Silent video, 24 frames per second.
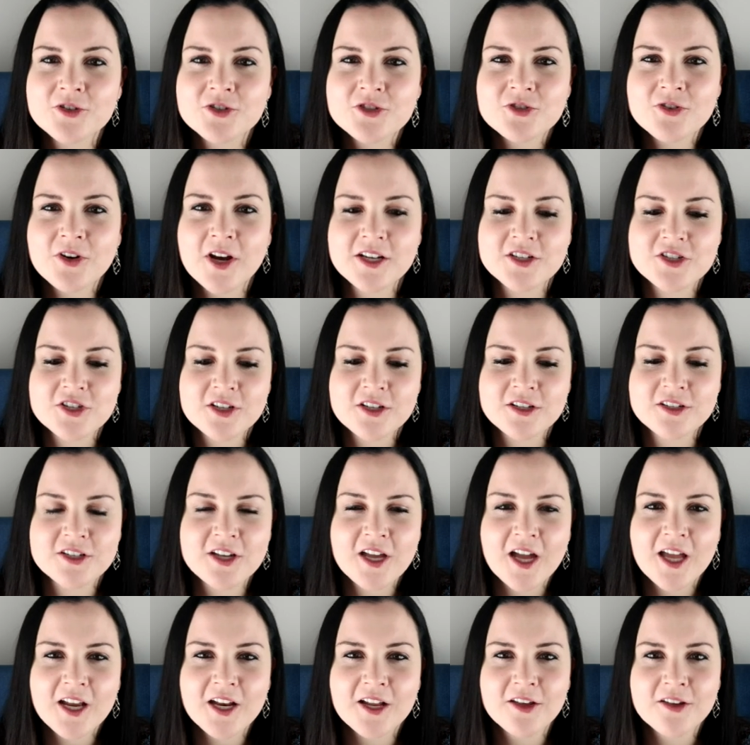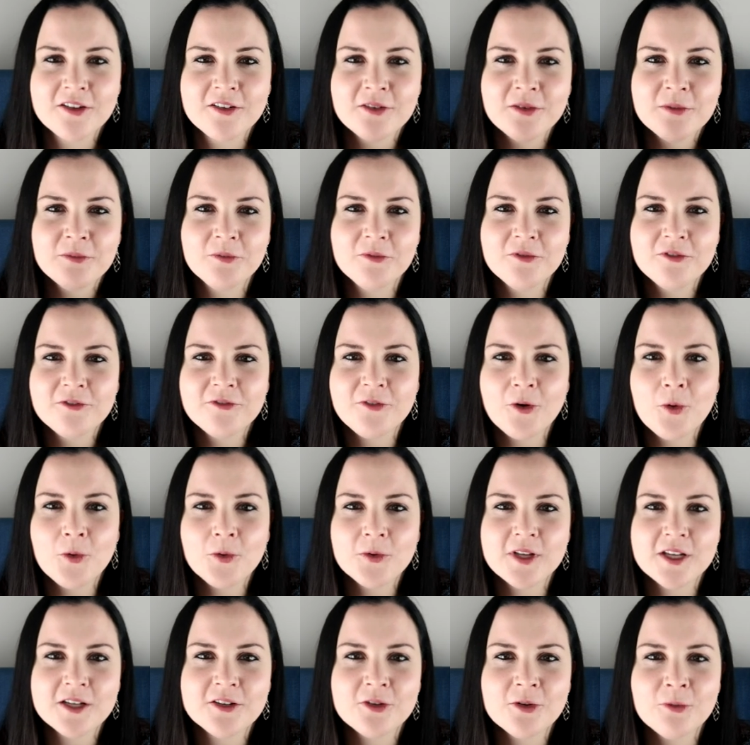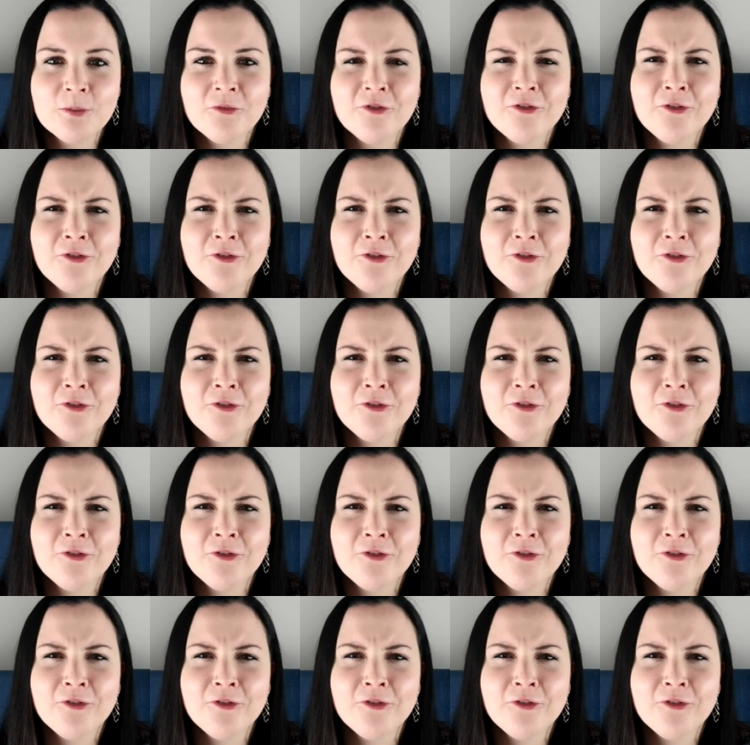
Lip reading: stretch and kind of mold into